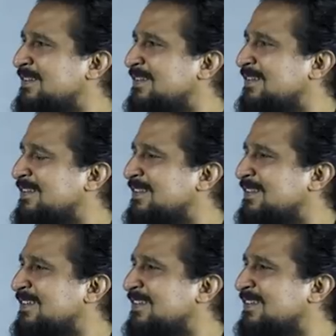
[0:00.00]

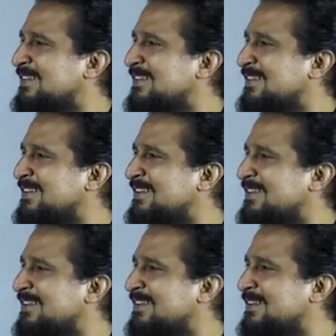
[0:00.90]

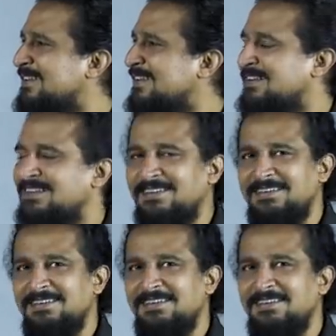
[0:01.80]

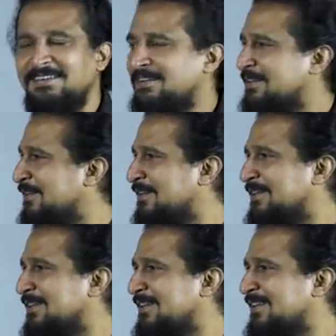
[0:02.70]

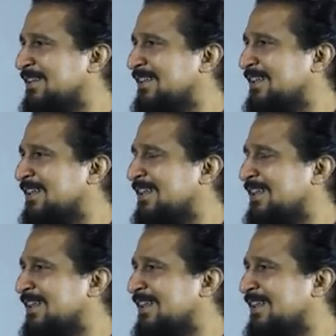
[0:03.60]
The person shown says nothing.